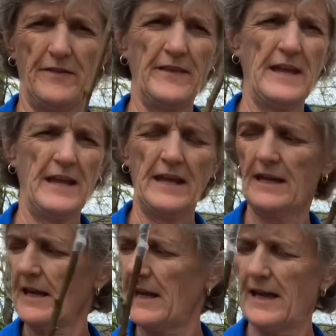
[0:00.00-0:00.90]

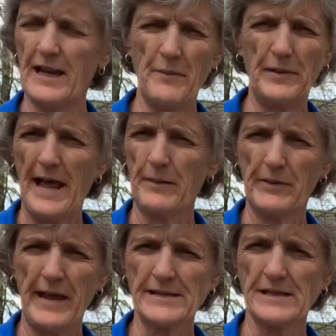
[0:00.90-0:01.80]
thing in a black
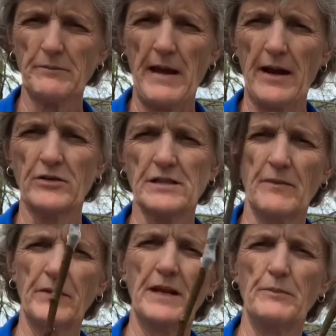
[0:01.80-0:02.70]
plastic bag or
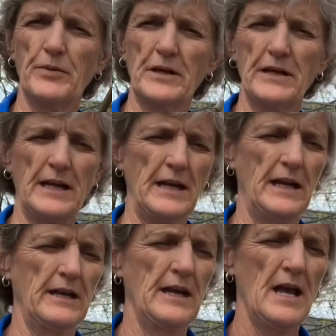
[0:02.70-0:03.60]
something, and put it
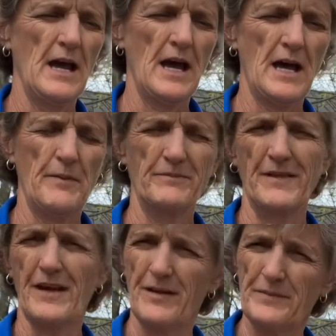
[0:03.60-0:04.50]
in
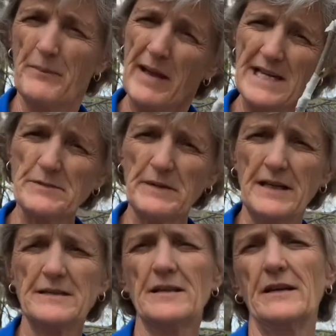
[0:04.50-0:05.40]
a basement,